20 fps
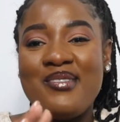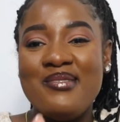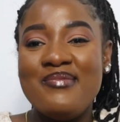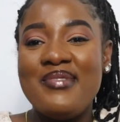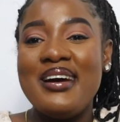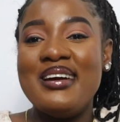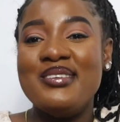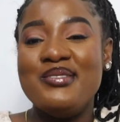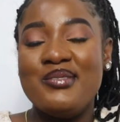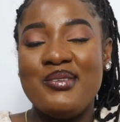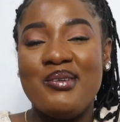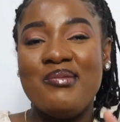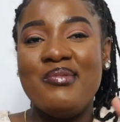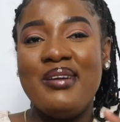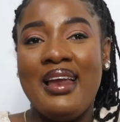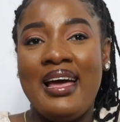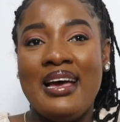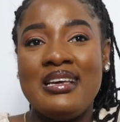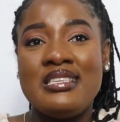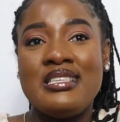my job
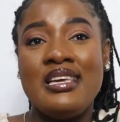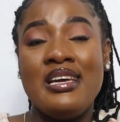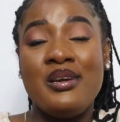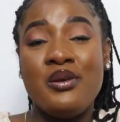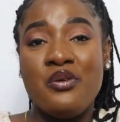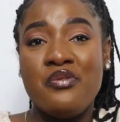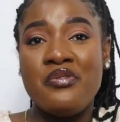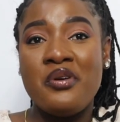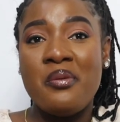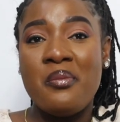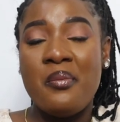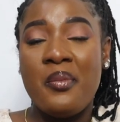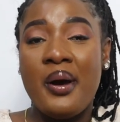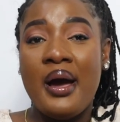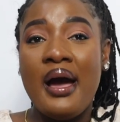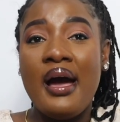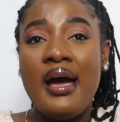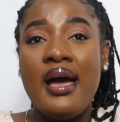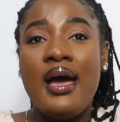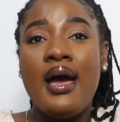last year
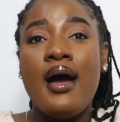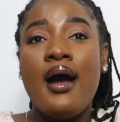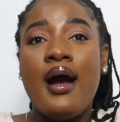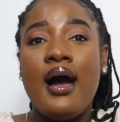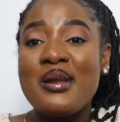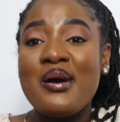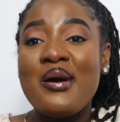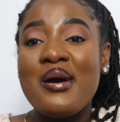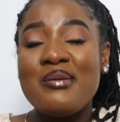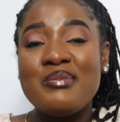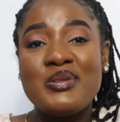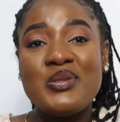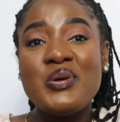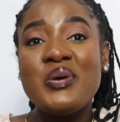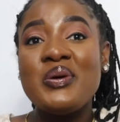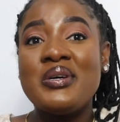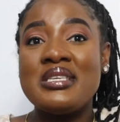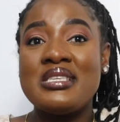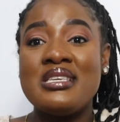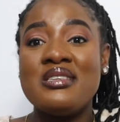November. Now I'm still
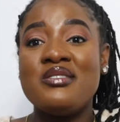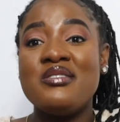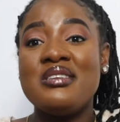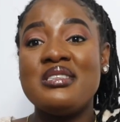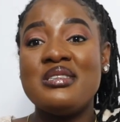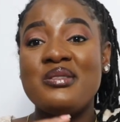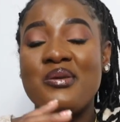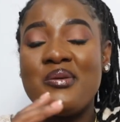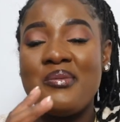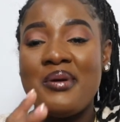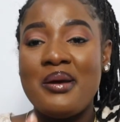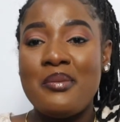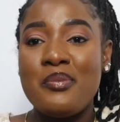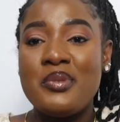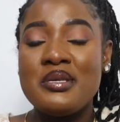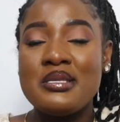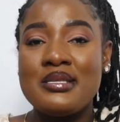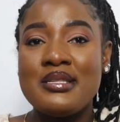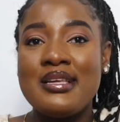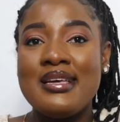concentrating on my
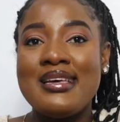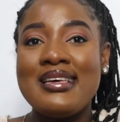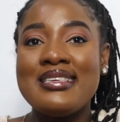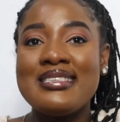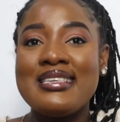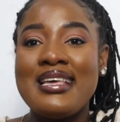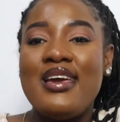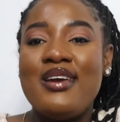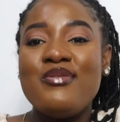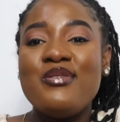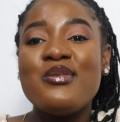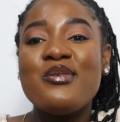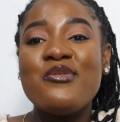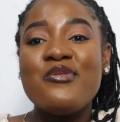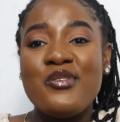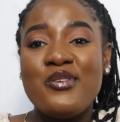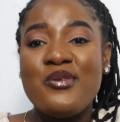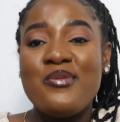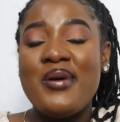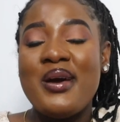business. If you don't
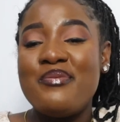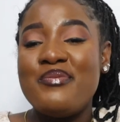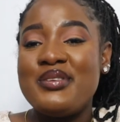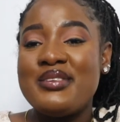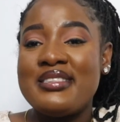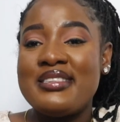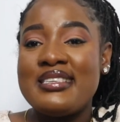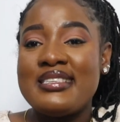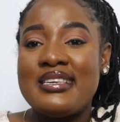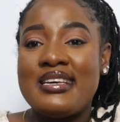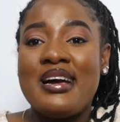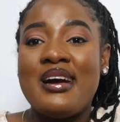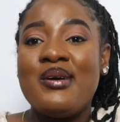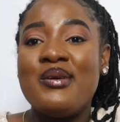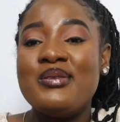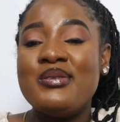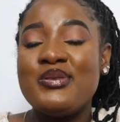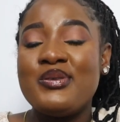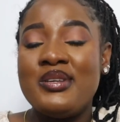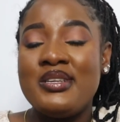follow my business
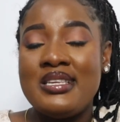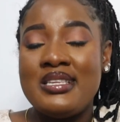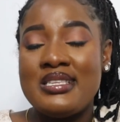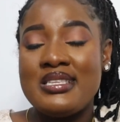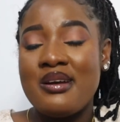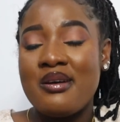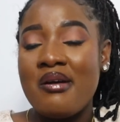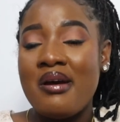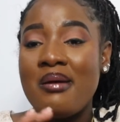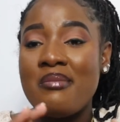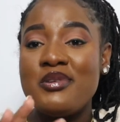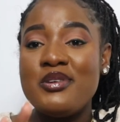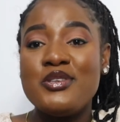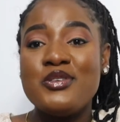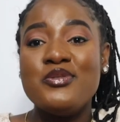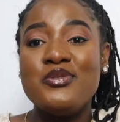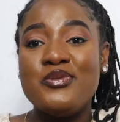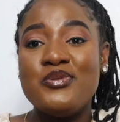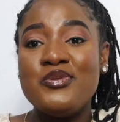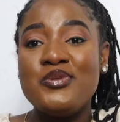account on Instagram, you
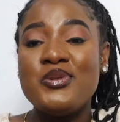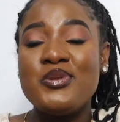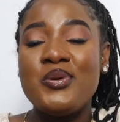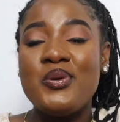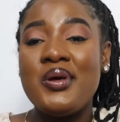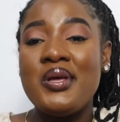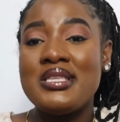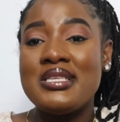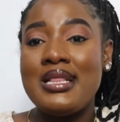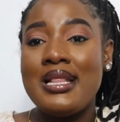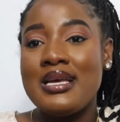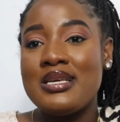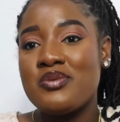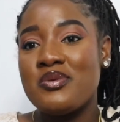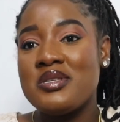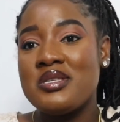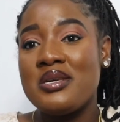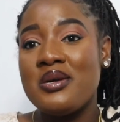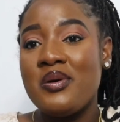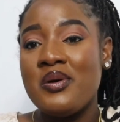should do so. It's
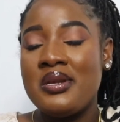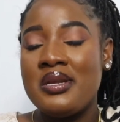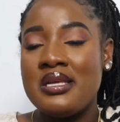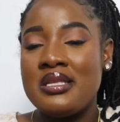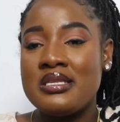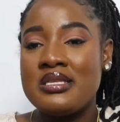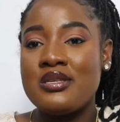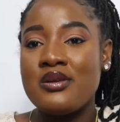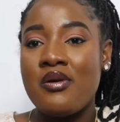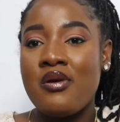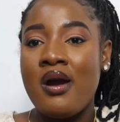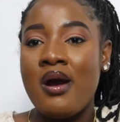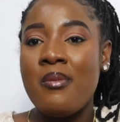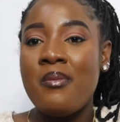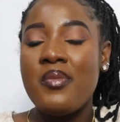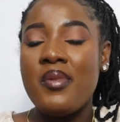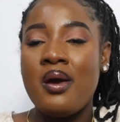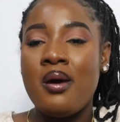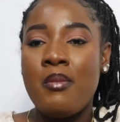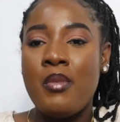luvs on
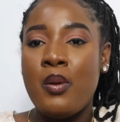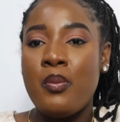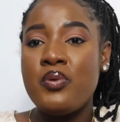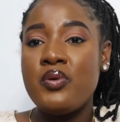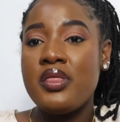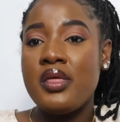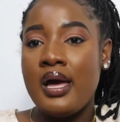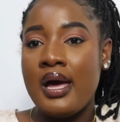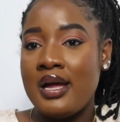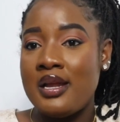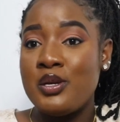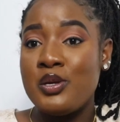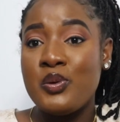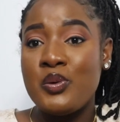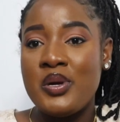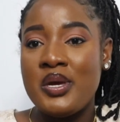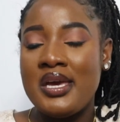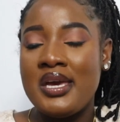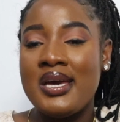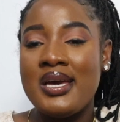Instagram, and I'll put the handle
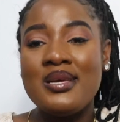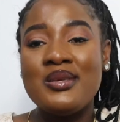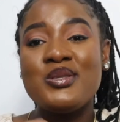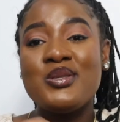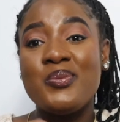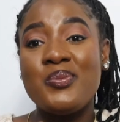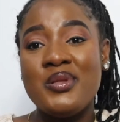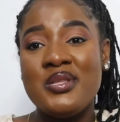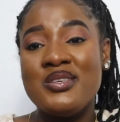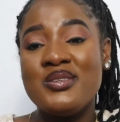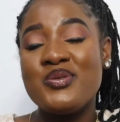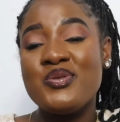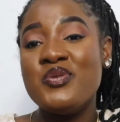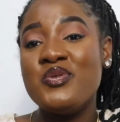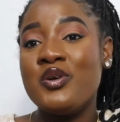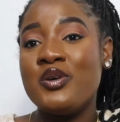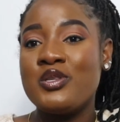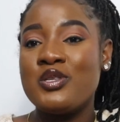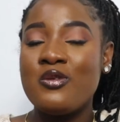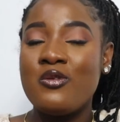here, so please do
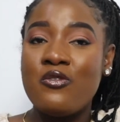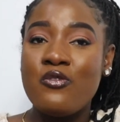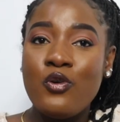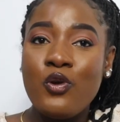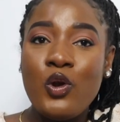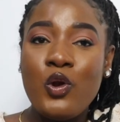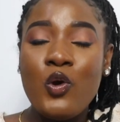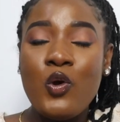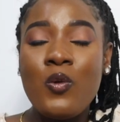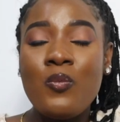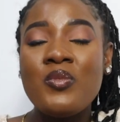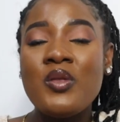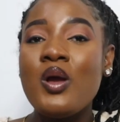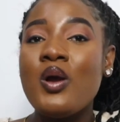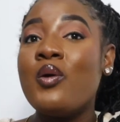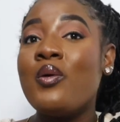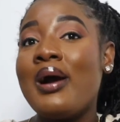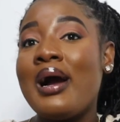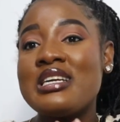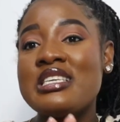well to follow.
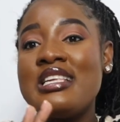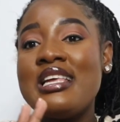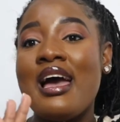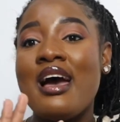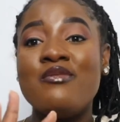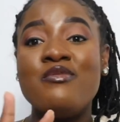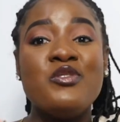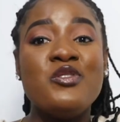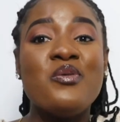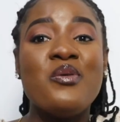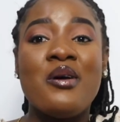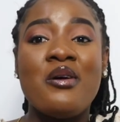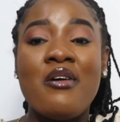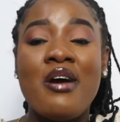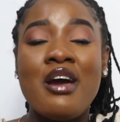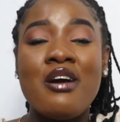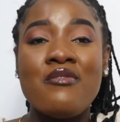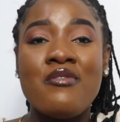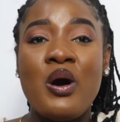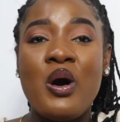We actually have new
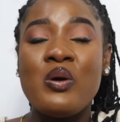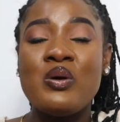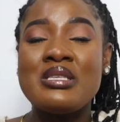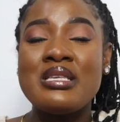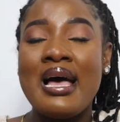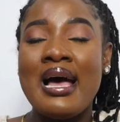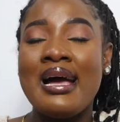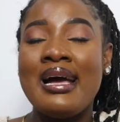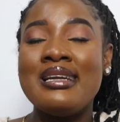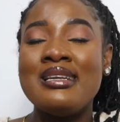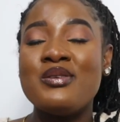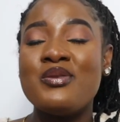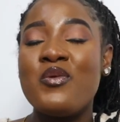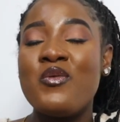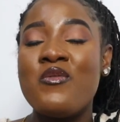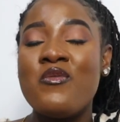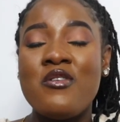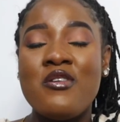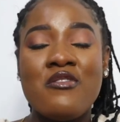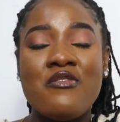arrivals, and
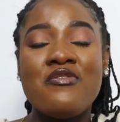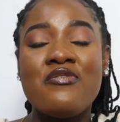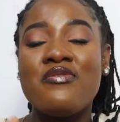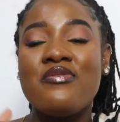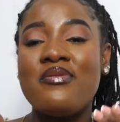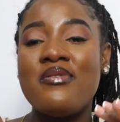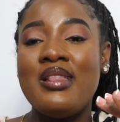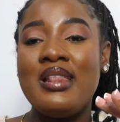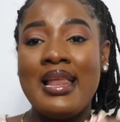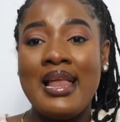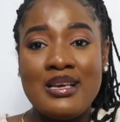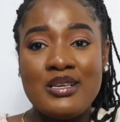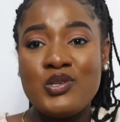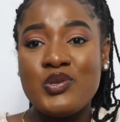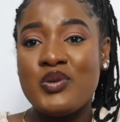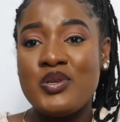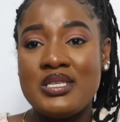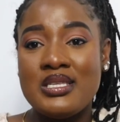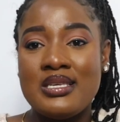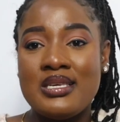with
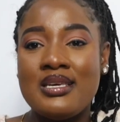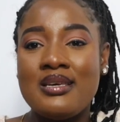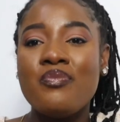luvs,